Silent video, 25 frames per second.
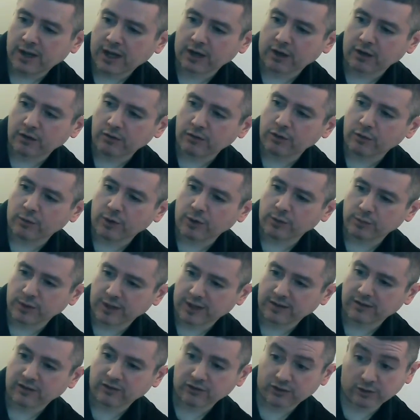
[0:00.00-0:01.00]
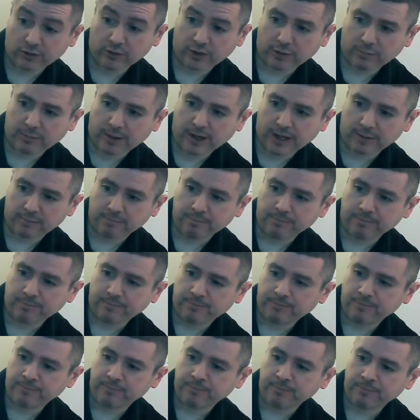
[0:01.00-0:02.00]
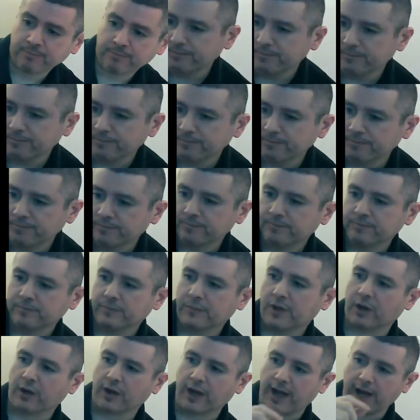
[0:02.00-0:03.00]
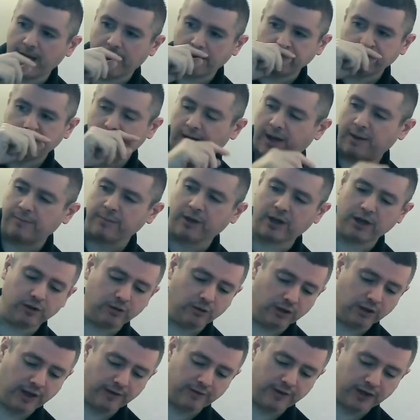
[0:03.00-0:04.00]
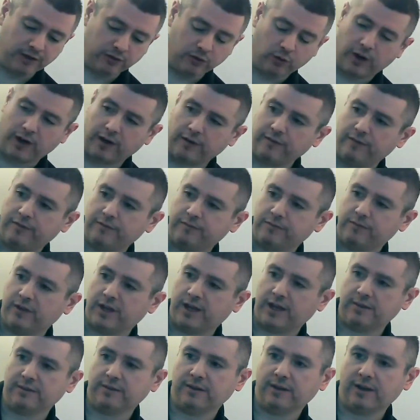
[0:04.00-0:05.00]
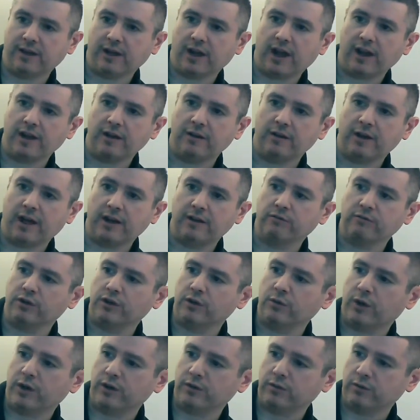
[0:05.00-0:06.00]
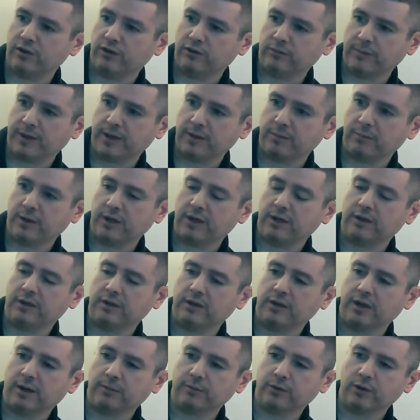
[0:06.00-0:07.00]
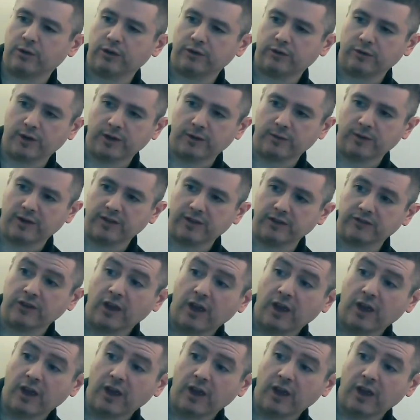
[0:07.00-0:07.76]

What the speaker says: I'm going to do the one we get to 0 on the bottom. Okay, I'm going to do 11 and 12. And I didn't really want to do this many, but I'm going to anyway.